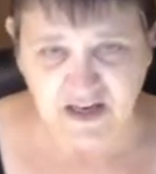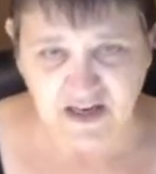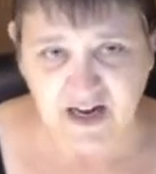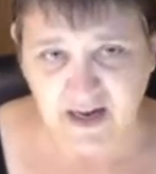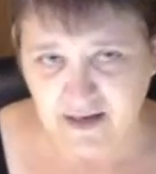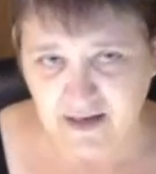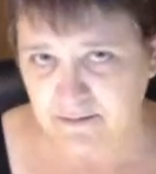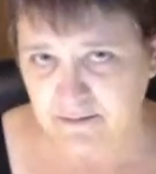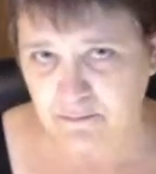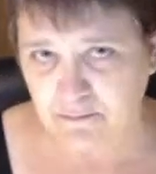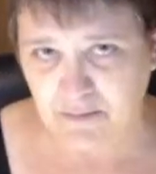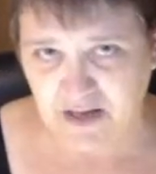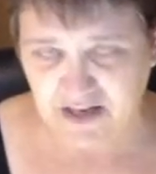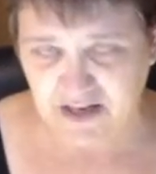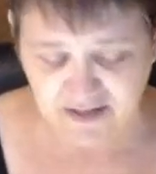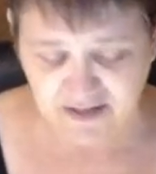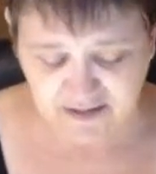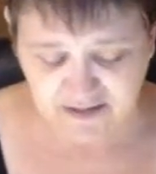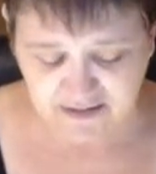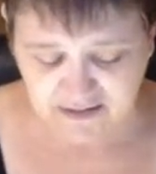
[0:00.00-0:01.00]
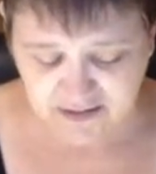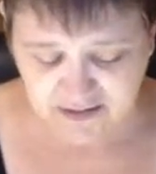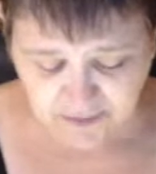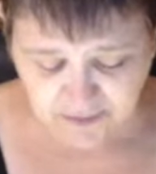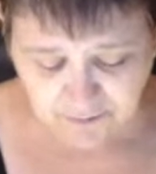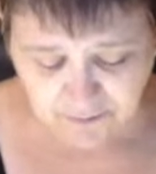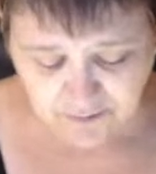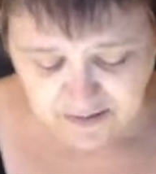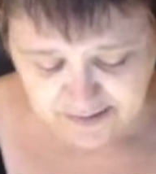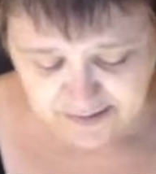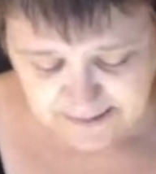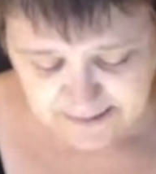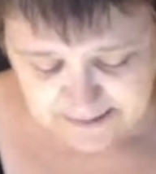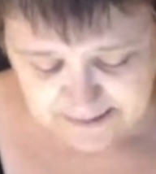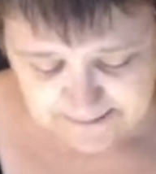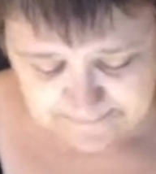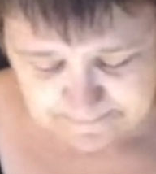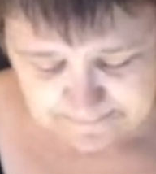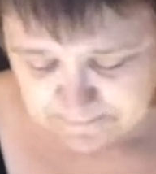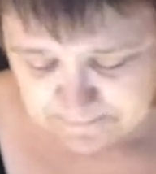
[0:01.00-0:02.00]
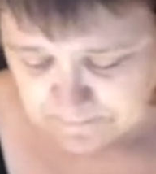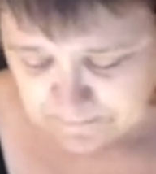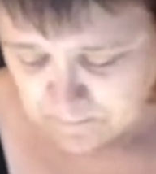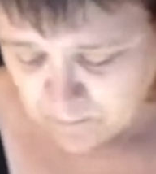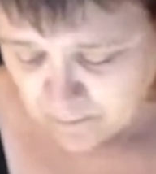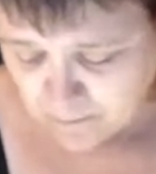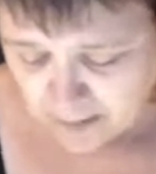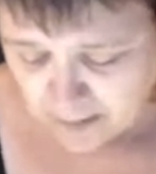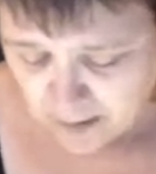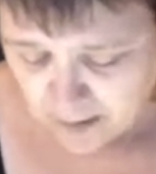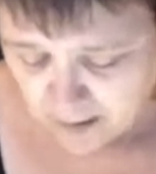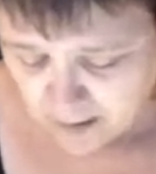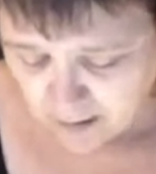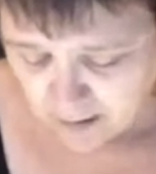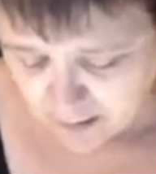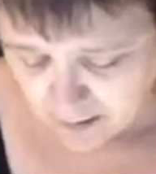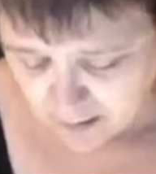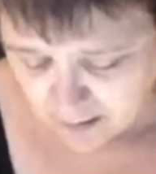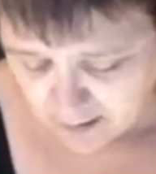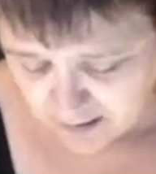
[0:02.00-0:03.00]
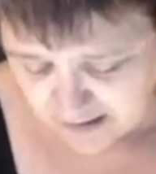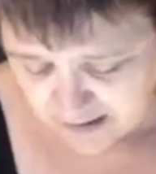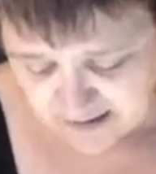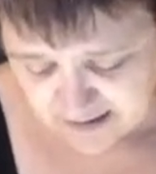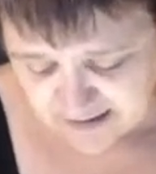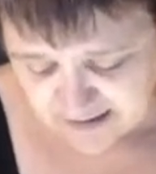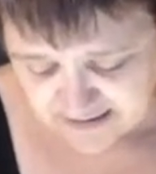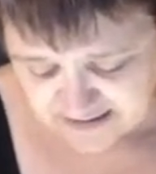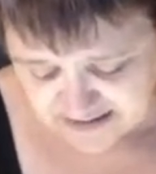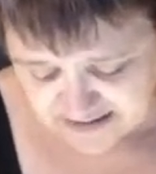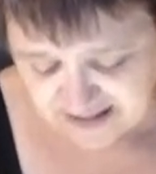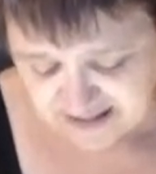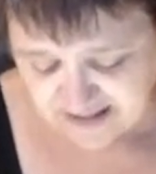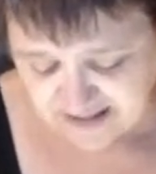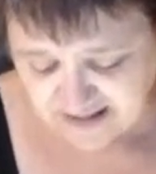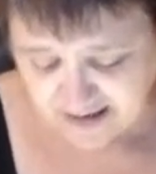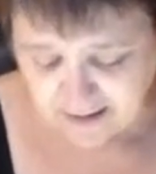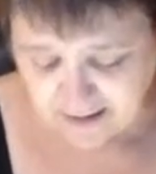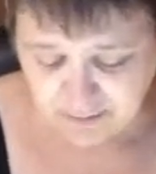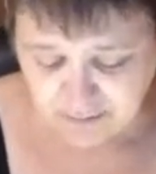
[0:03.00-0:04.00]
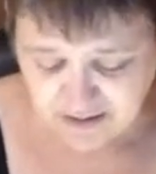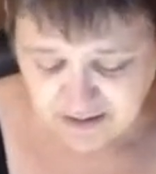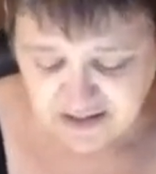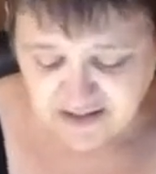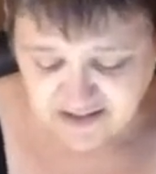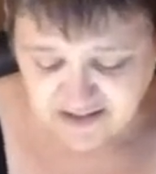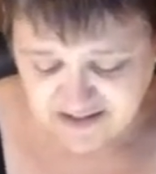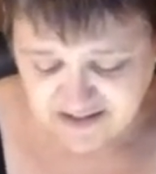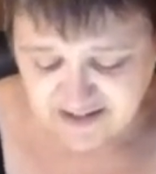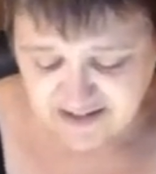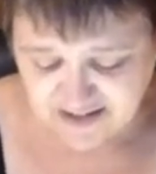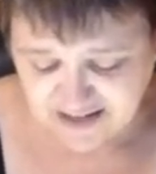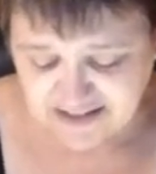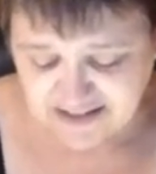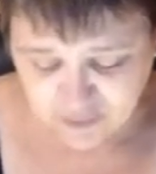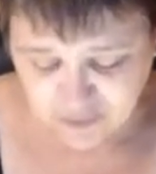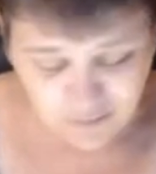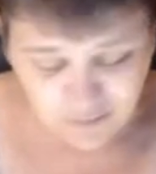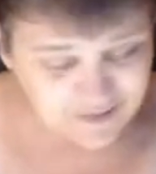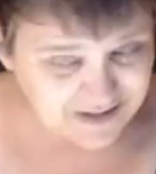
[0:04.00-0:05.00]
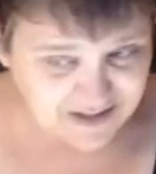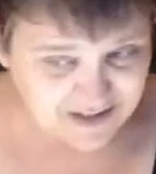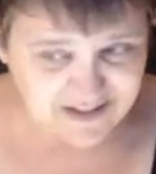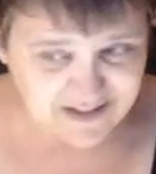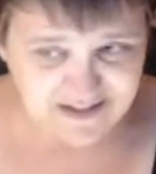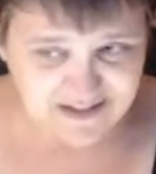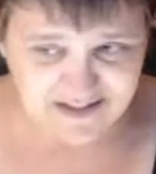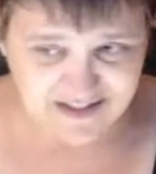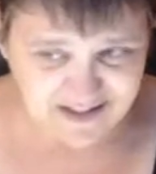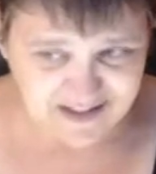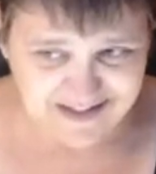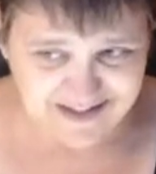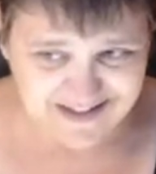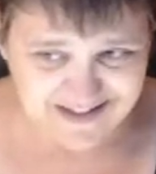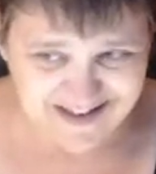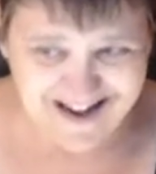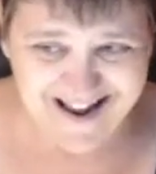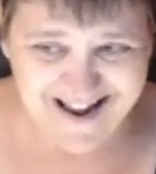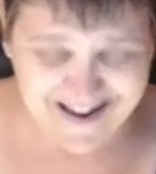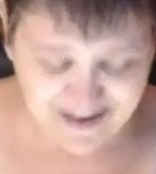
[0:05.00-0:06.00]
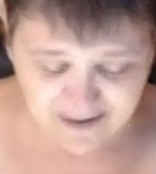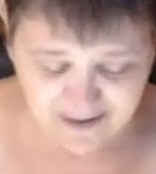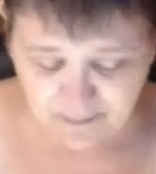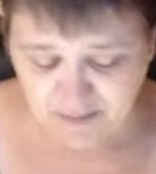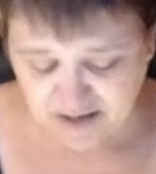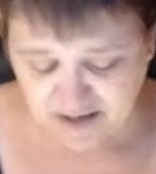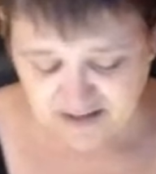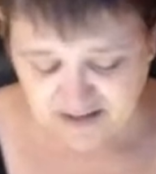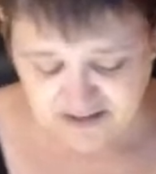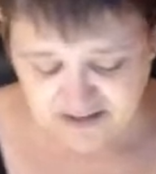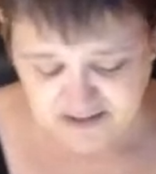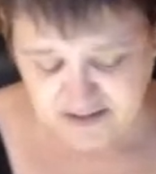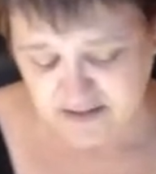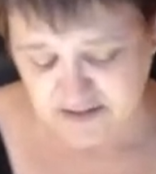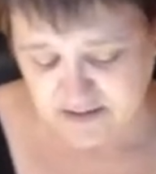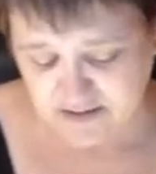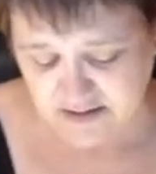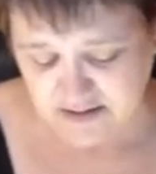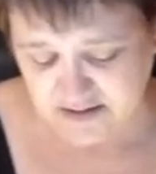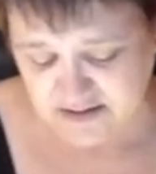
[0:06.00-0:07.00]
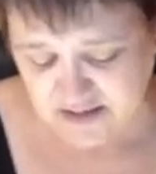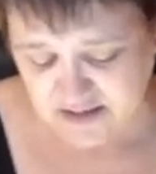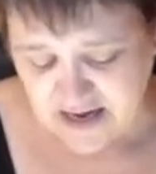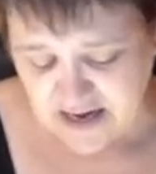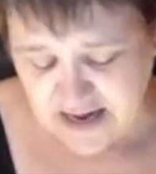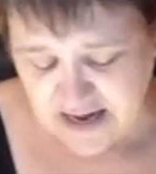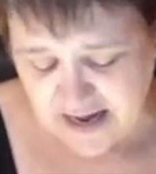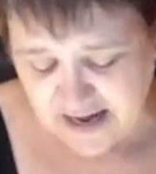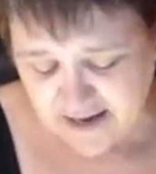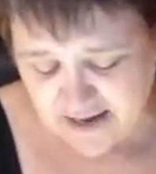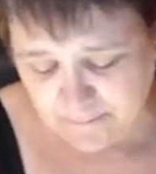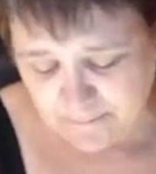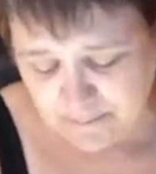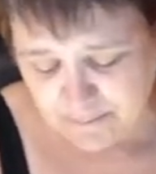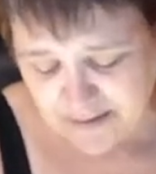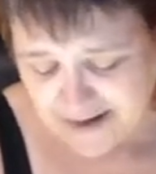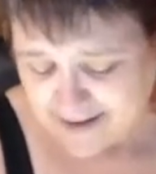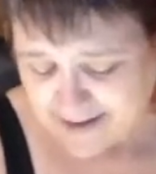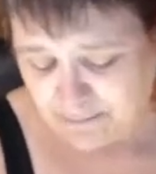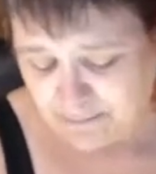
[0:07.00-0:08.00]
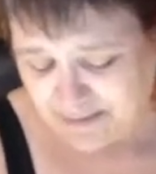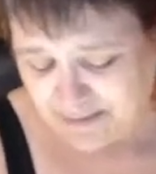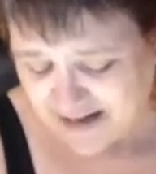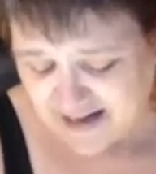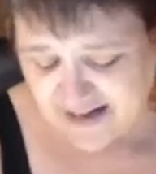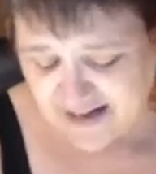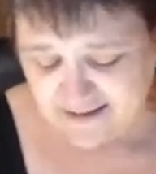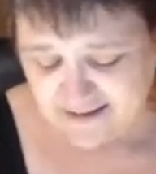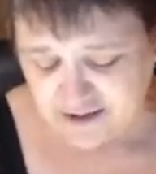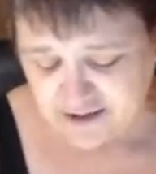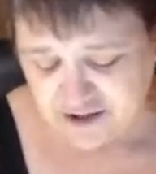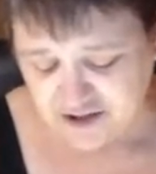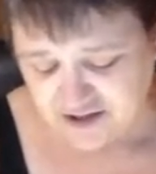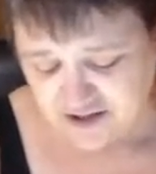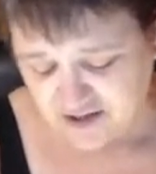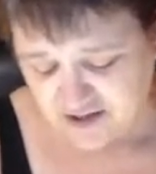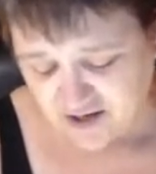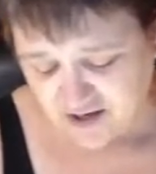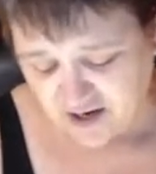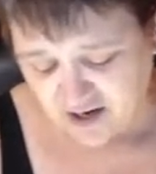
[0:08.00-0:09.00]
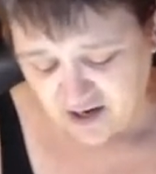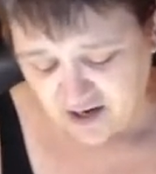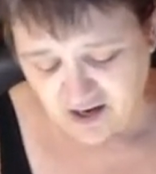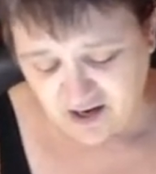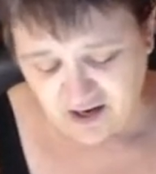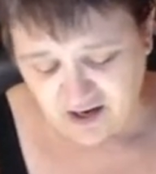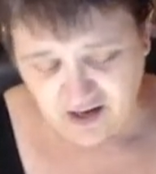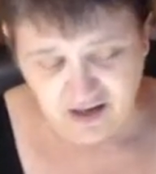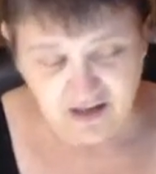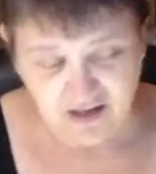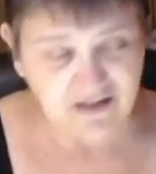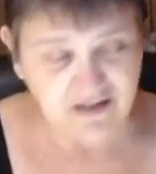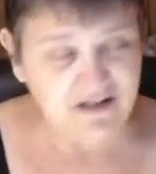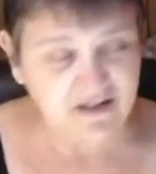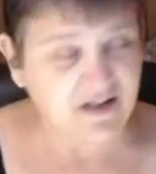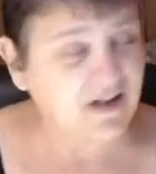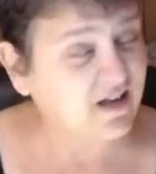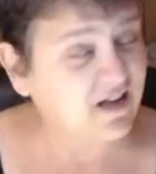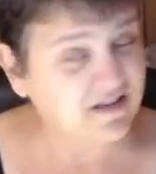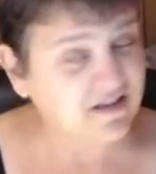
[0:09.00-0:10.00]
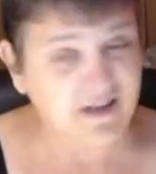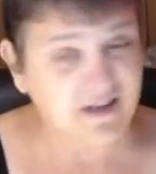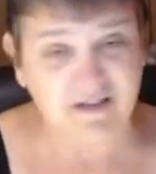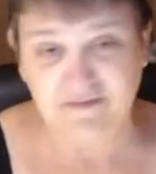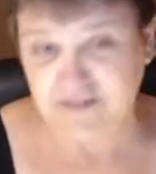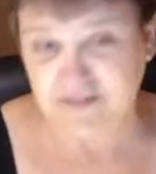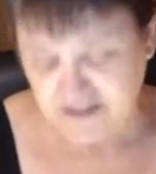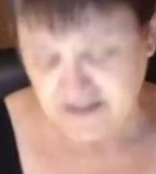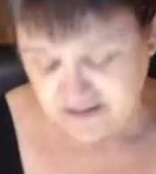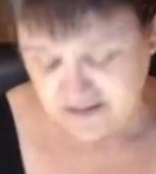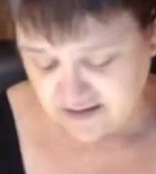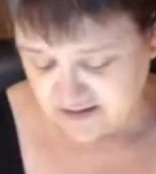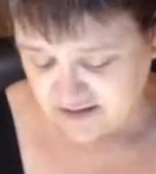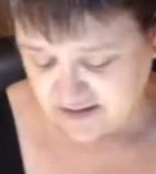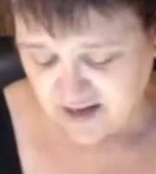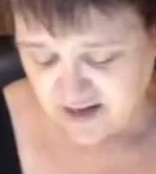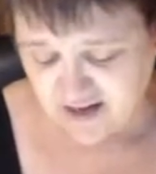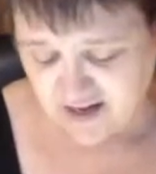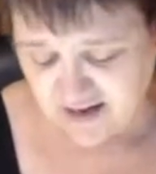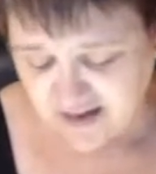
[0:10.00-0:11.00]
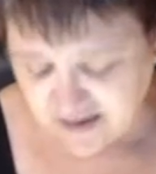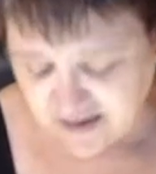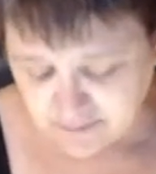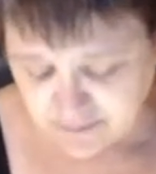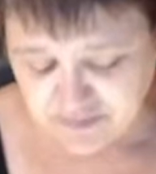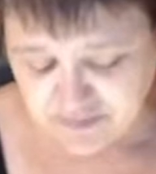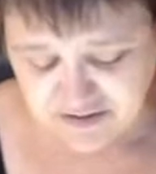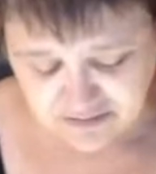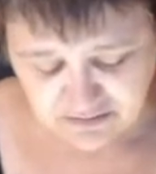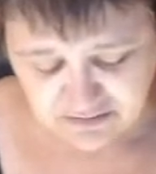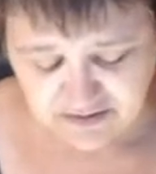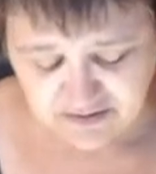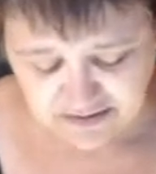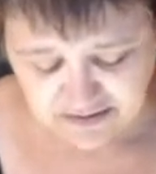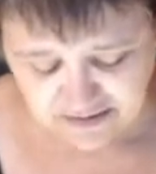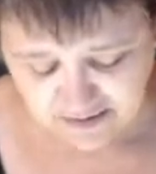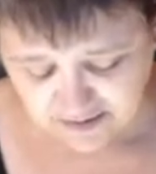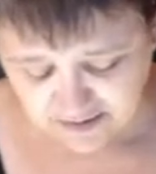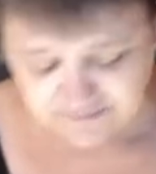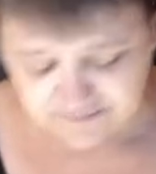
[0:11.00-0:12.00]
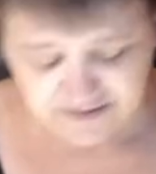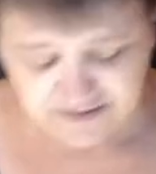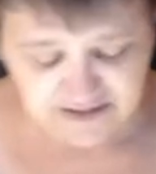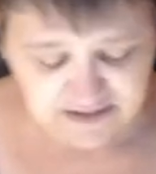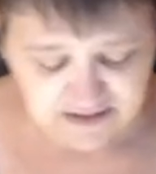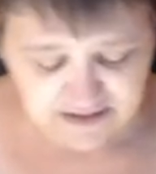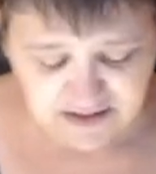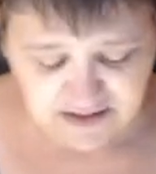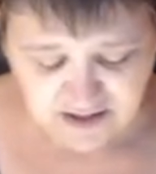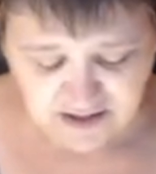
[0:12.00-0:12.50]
animated series. And I say that because that's what it is. It is an animated series. And Bad Batch, I loved it. I absolutely loved it.